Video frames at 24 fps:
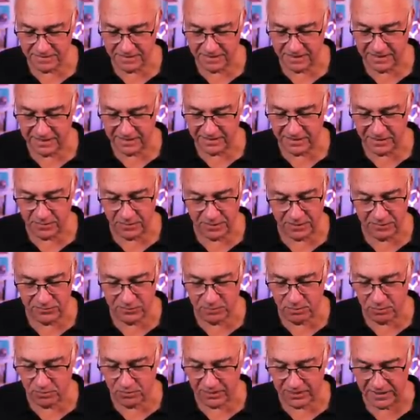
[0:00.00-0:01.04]
I don't know. When I was
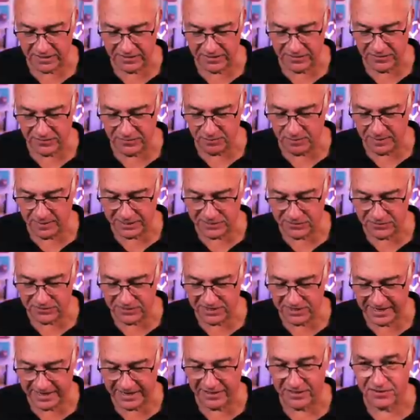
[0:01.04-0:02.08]
pulling these pictures
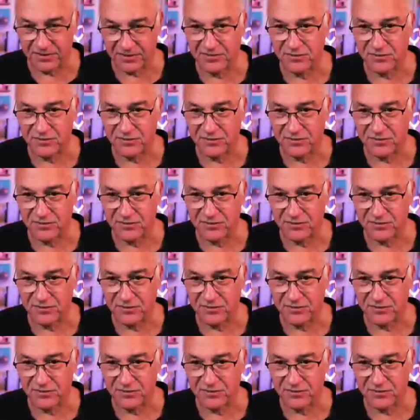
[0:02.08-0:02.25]
together good.